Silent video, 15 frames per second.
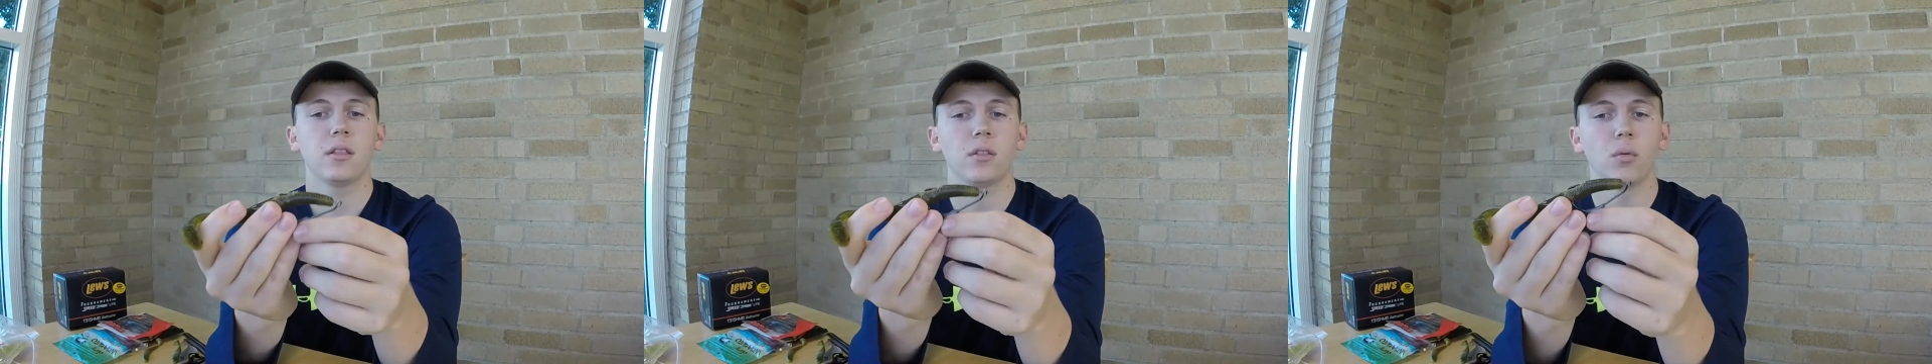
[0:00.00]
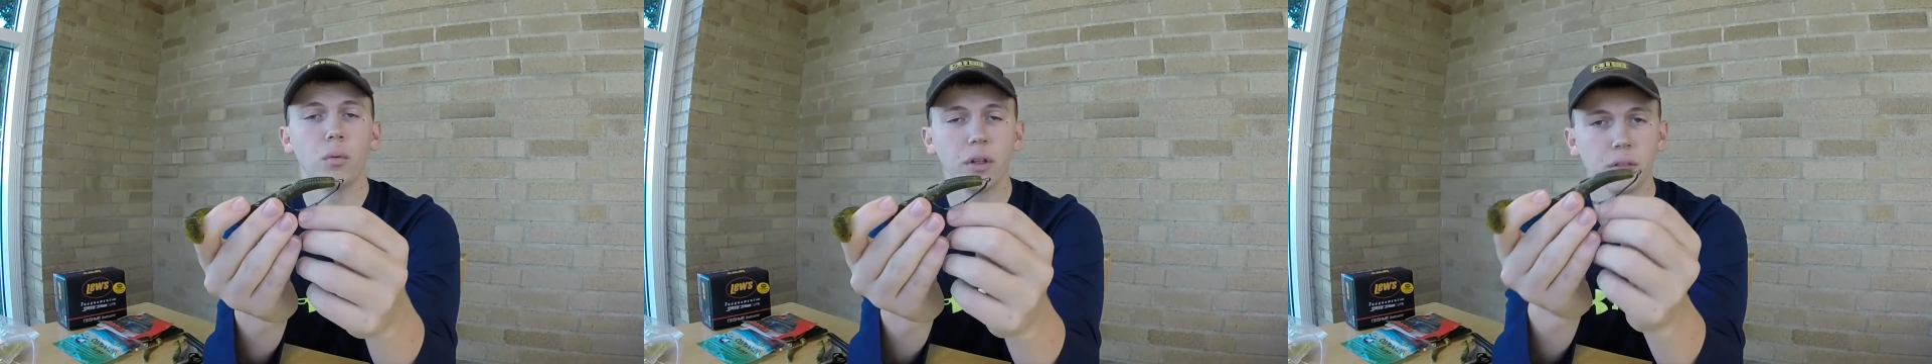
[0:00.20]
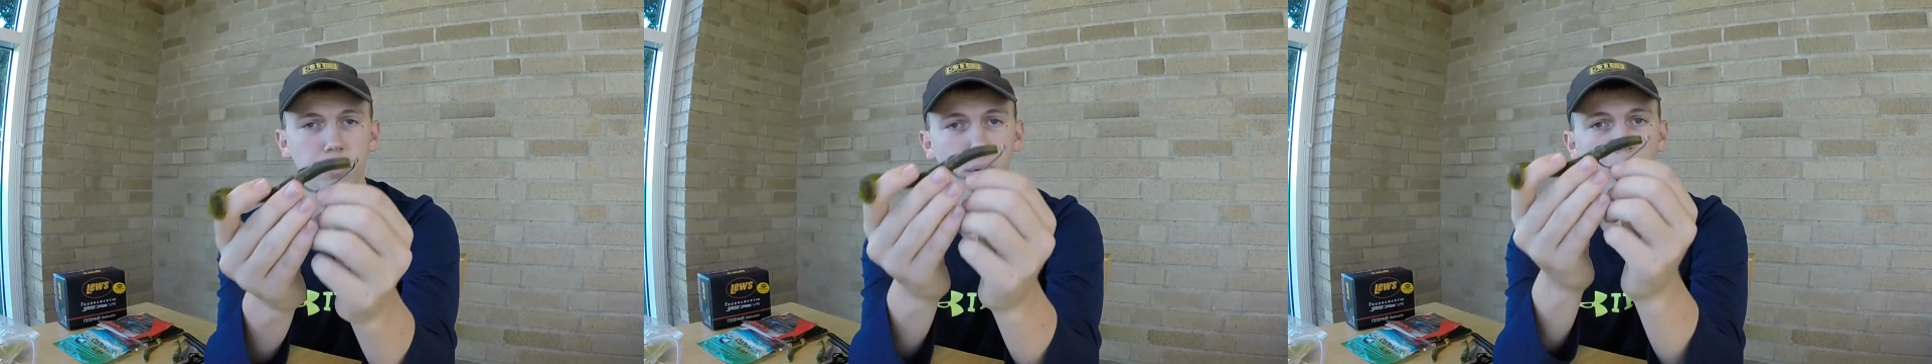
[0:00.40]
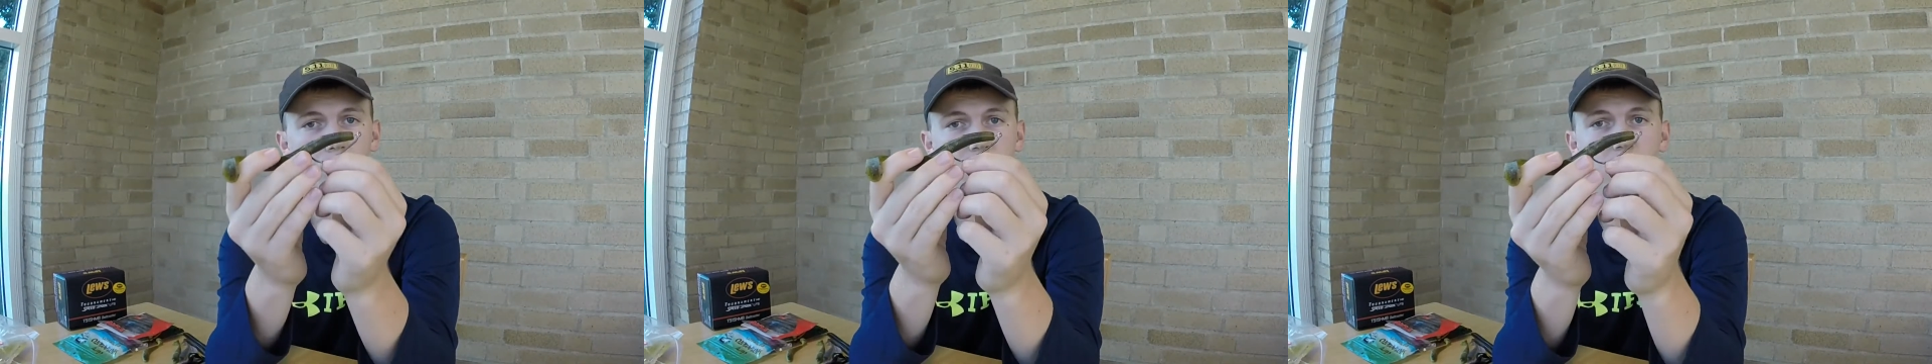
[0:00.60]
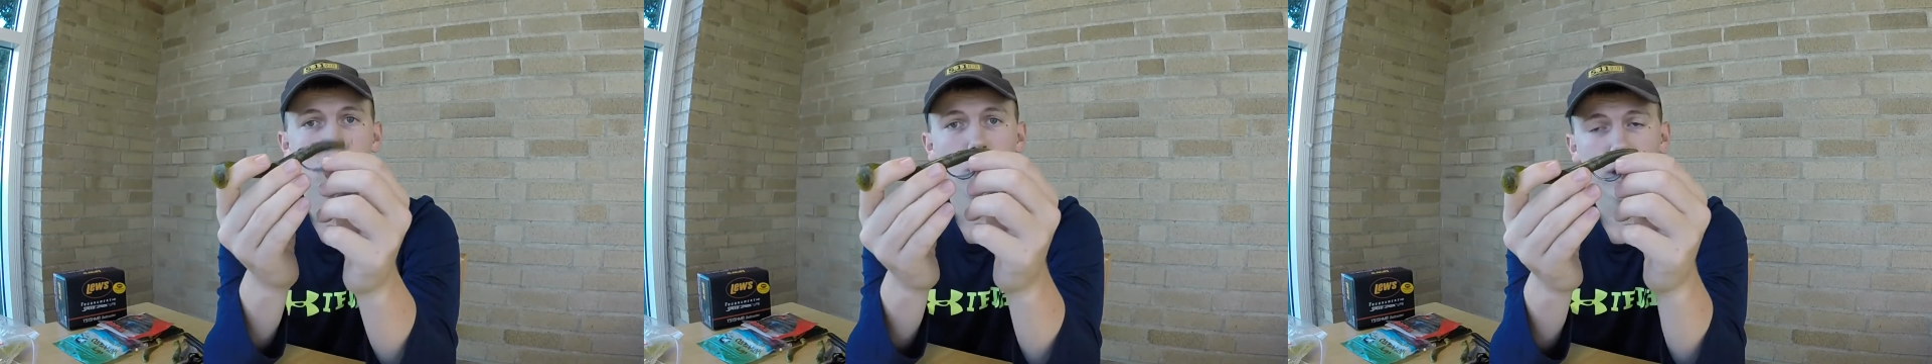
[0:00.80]
But
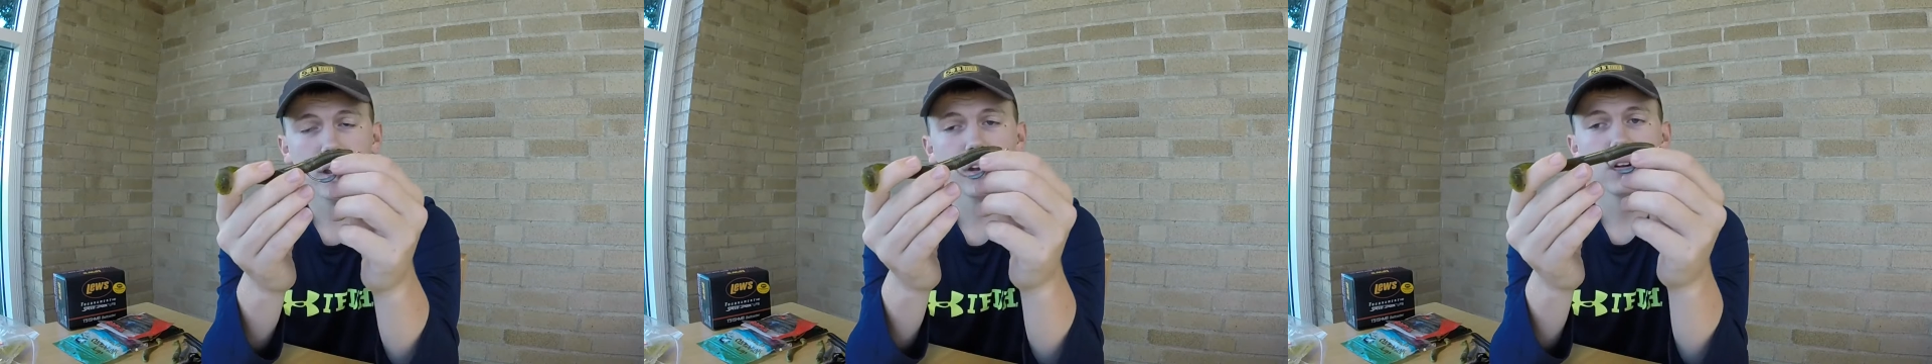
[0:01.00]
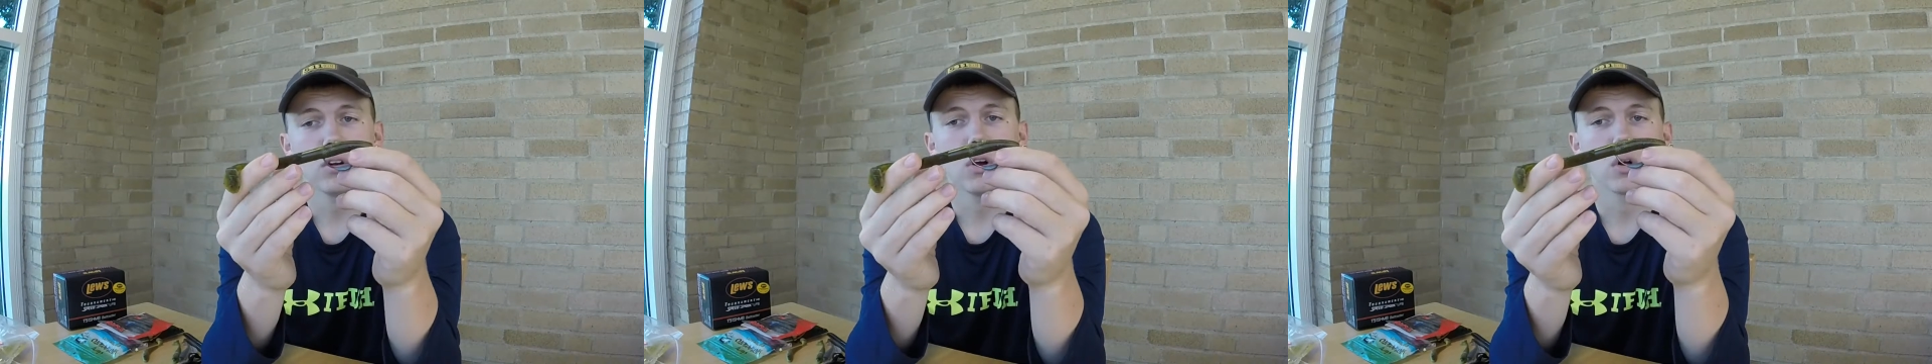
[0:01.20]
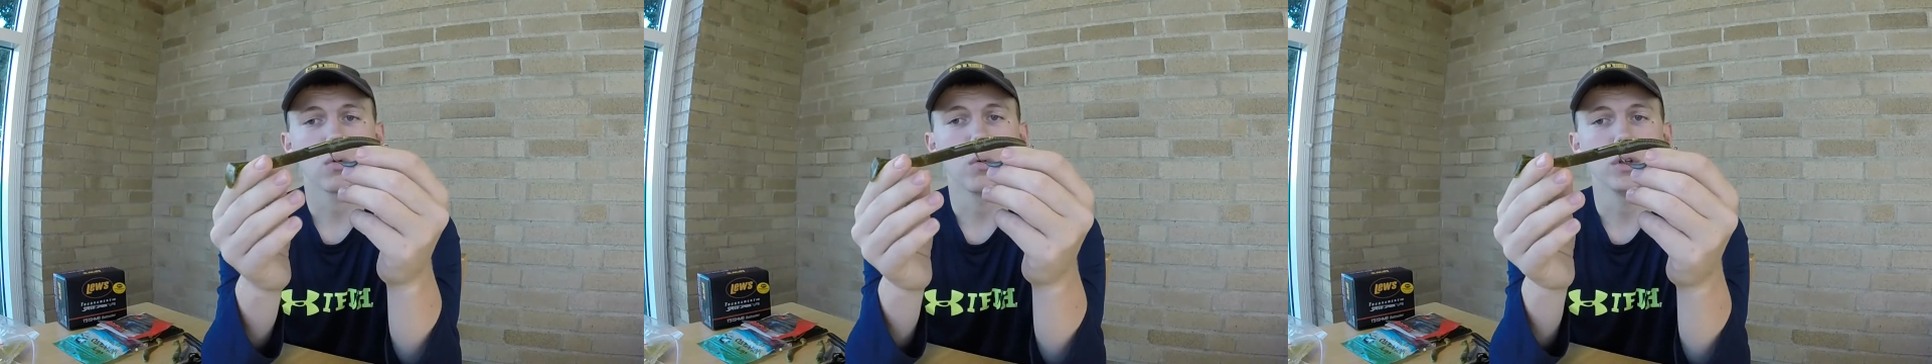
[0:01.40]
with the weighted hook,